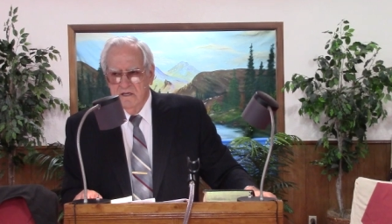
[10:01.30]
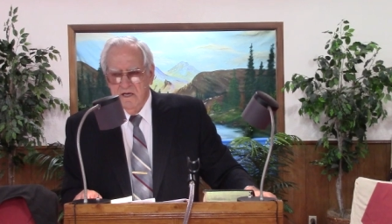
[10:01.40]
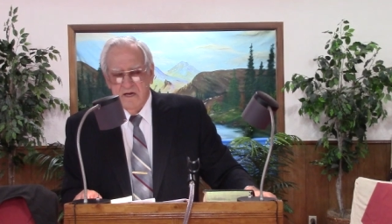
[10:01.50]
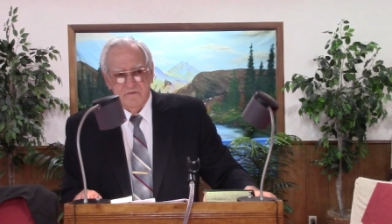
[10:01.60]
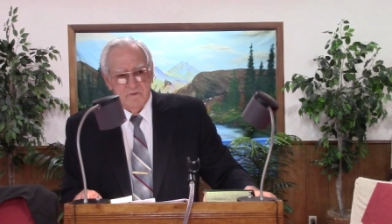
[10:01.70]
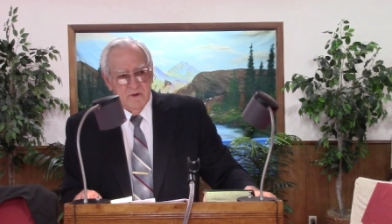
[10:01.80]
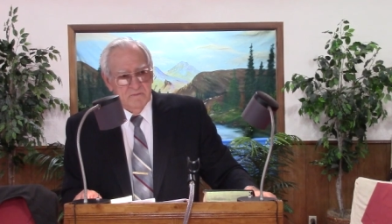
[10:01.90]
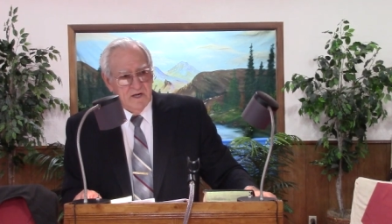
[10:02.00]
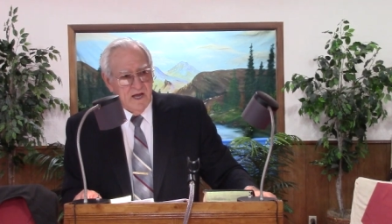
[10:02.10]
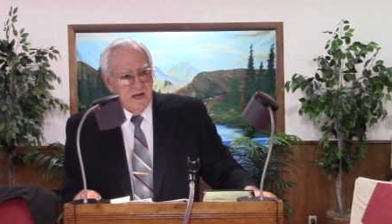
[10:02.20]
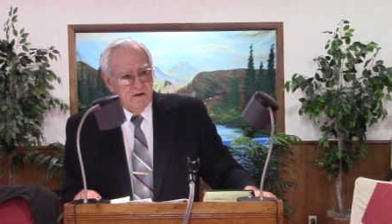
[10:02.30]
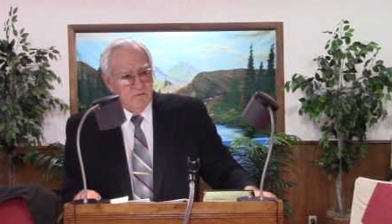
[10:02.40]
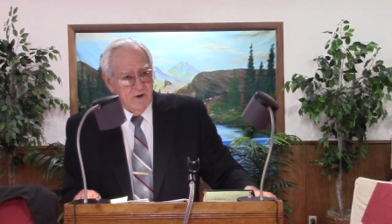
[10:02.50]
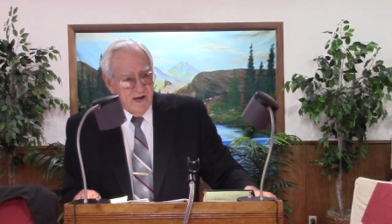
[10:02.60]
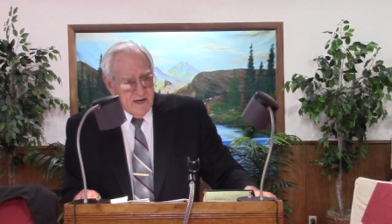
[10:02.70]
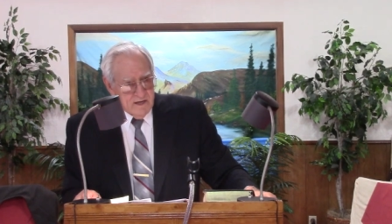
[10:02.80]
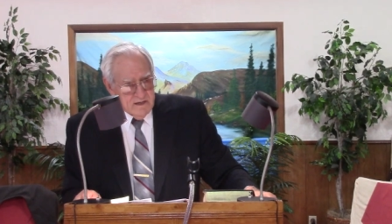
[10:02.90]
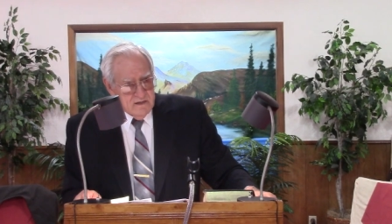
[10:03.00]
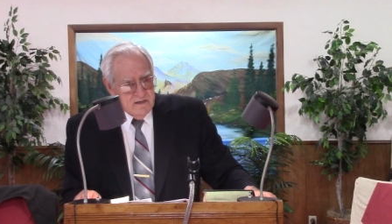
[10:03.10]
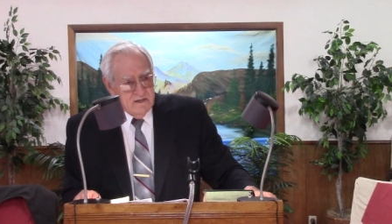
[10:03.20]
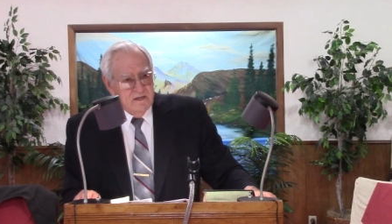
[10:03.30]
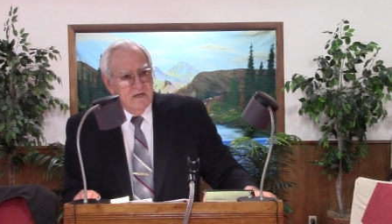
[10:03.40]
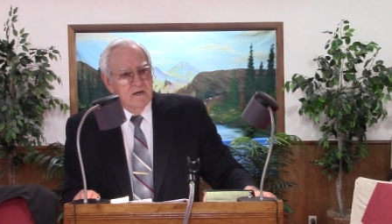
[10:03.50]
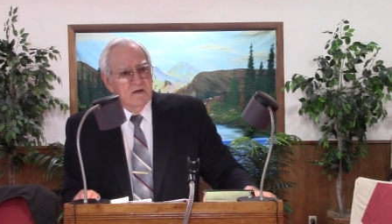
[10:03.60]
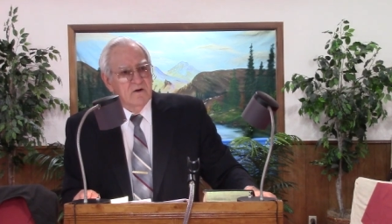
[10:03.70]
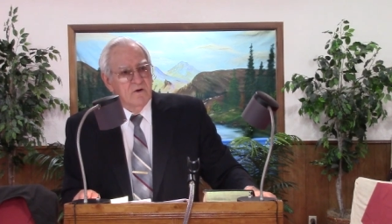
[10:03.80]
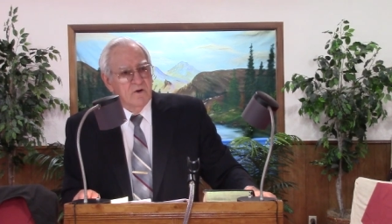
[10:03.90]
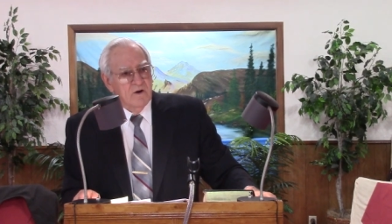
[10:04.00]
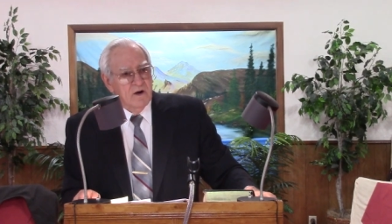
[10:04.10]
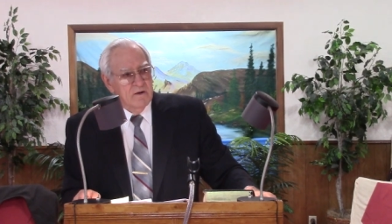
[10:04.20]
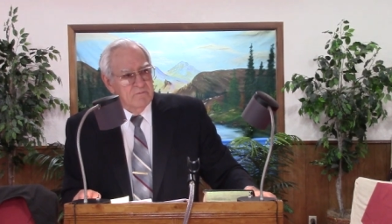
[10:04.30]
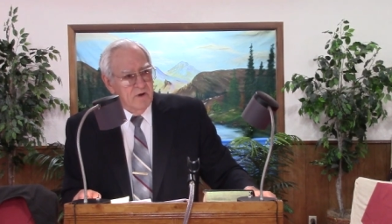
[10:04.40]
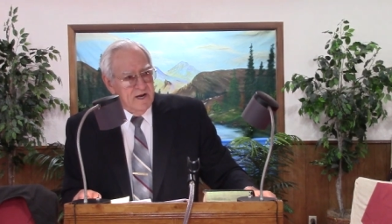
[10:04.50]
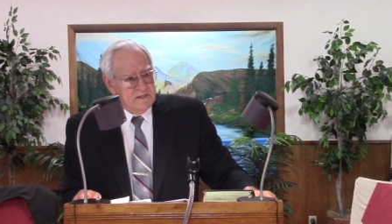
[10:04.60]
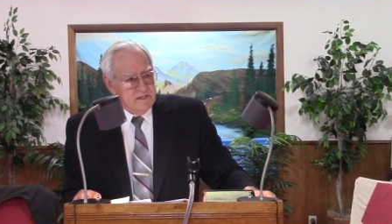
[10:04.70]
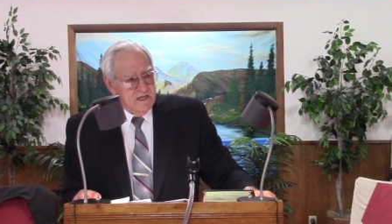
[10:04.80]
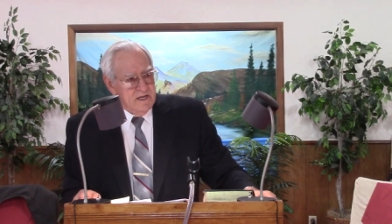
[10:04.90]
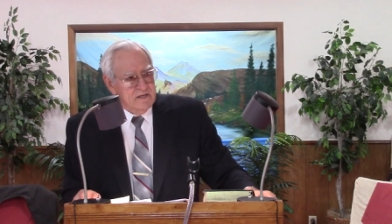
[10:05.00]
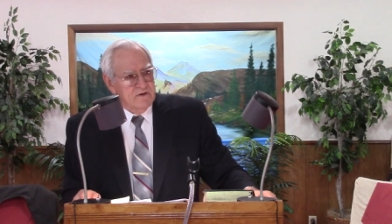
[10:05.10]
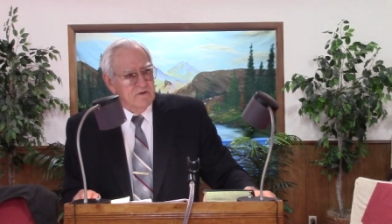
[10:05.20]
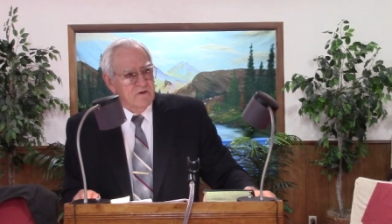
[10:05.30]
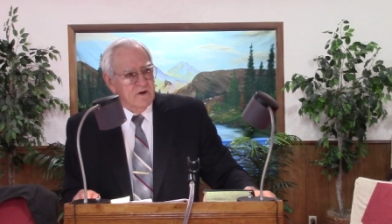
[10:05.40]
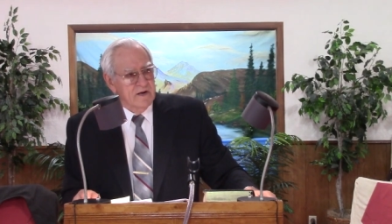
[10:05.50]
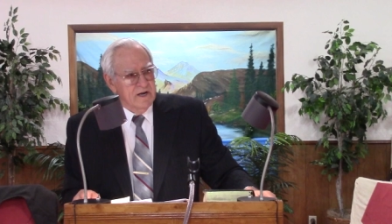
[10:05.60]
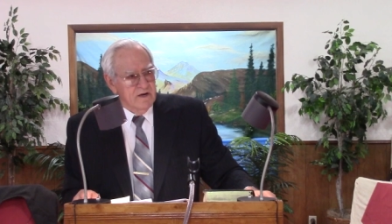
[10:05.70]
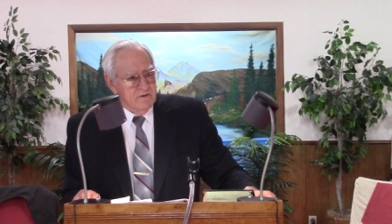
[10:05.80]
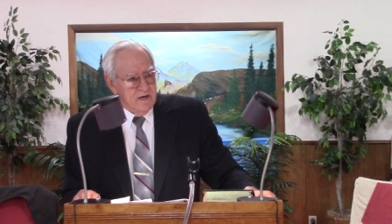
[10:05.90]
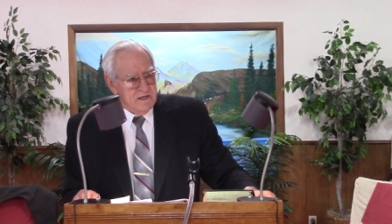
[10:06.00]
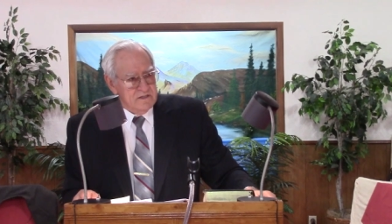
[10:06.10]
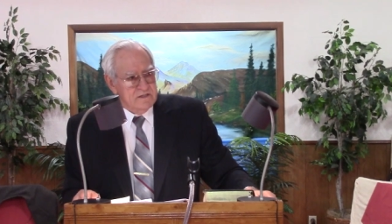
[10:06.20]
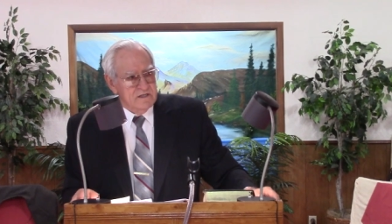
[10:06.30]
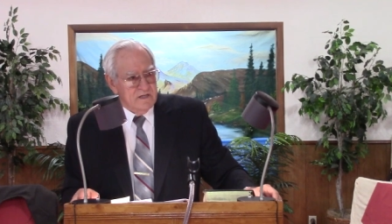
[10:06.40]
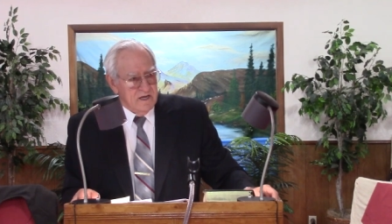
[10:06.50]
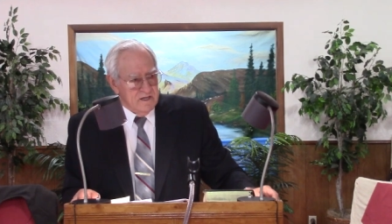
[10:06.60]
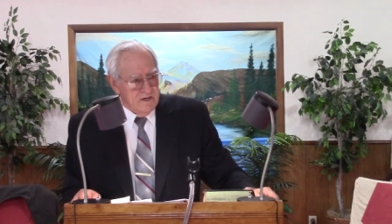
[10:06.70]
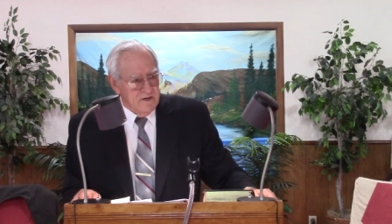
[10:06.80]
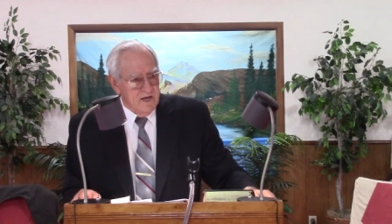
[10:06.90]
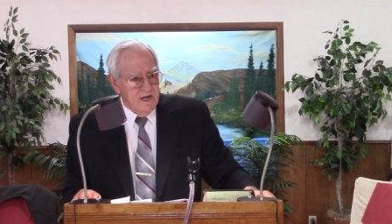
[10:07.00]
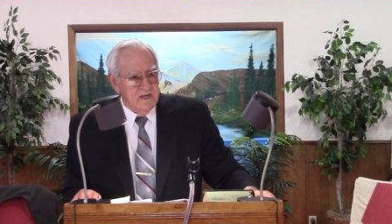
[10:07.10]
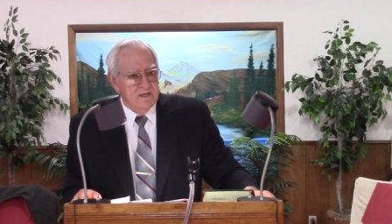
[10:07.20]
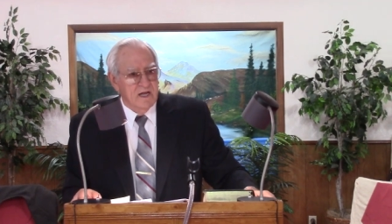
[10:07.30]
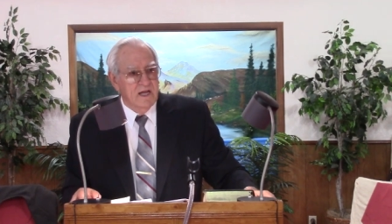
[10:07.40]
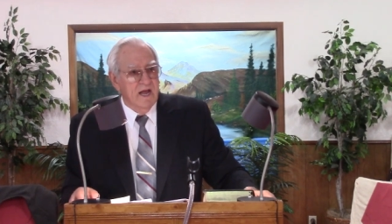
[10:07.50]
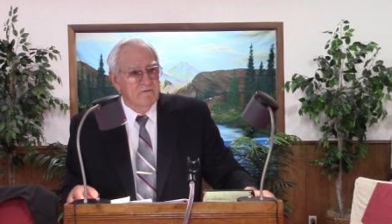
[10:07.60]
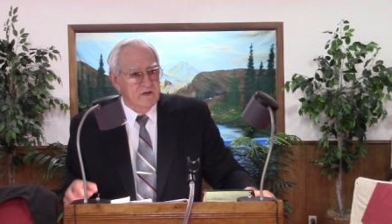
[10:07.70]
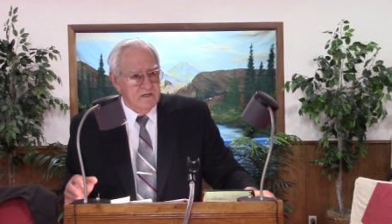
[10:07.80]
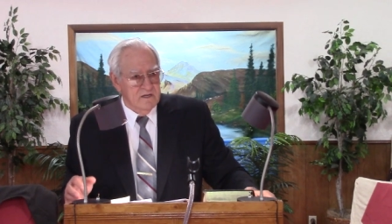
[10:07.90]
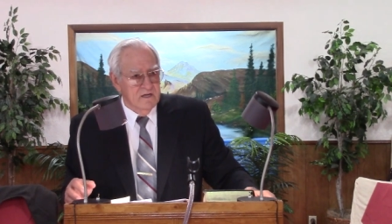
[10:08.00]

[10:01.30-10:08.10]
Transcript: If the women had a ring or a bracelet or earrings in, the, in their day, they gave it